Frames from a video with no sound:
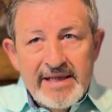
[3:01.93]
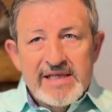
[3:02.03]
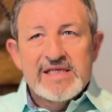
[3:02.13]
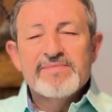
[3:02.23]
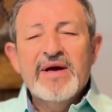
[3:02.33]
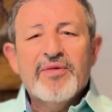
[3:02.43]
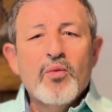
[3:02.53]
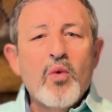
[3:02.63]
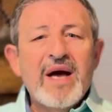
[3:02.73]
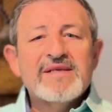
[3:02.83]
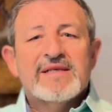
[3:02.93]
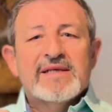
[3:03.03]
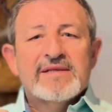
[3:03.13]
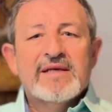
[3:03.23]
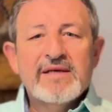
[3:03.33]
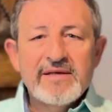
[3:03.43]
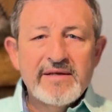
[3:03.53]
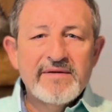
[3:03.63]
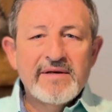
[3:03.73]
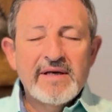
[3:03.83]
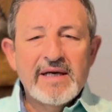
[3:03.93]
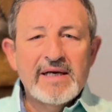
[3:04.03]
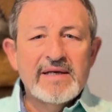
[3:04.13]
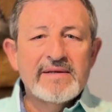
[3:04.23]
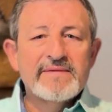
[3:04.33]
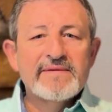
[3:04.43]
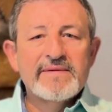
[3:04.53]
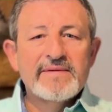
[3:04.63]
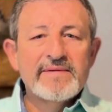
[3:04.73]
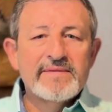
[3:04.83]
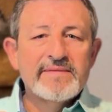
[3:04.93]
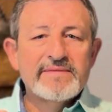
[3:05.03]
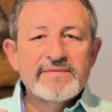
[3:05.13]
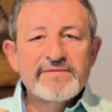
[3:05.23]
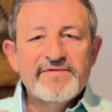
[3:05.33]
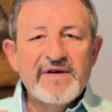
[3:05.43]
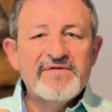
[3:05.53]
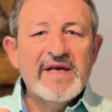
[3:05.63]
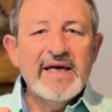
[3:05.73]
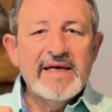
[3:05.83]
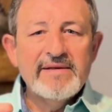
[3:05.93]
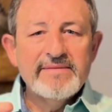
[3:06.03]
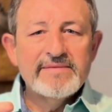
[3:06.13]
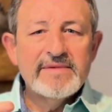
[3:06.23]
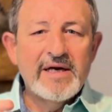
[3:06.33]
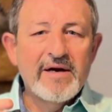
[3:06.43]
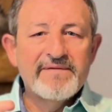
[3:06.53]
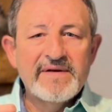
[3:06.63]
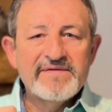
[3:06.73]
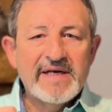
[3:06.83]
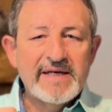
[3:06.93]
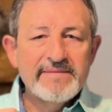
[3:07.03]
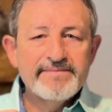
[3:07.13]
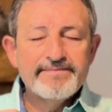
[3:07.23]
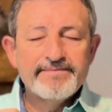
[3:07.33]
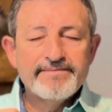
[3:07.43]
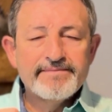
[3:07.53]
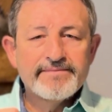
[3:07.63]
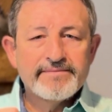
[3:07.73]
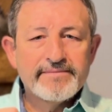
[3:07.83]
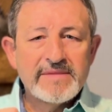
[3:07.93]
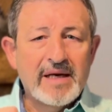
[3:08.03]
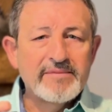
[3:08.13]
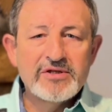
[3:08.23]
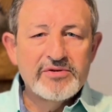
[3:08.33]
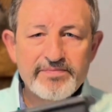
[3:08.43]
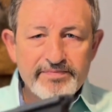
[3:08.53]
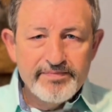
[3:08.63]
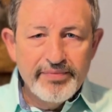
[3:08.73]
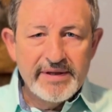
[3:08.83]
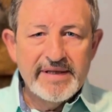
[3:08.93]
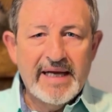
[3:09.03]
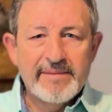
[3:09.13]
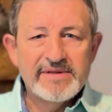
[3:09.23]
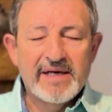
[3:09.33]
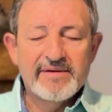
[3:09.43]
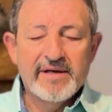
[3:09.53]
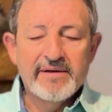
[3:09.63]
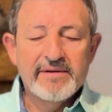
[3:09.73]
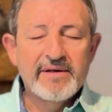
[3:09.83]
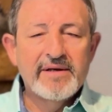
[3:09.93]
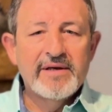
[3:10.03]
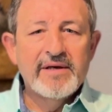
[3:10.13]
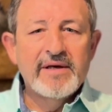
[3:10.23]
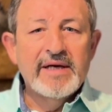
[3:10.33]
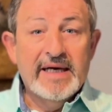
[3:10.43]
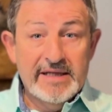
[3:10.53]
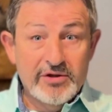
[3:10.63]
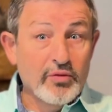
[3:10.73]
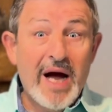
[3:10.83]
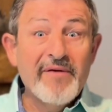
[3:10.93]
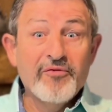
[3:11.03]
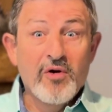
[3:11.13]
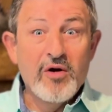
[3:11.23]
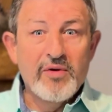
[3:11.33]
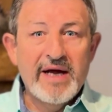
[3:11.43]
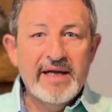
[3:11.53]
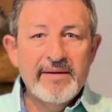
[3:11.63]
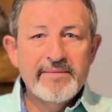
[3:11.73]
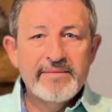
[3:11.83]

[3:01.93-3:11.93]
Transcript: Smith and Wesson uh, 15 AR-15, I'm just putting names out there, and it's a rifle already.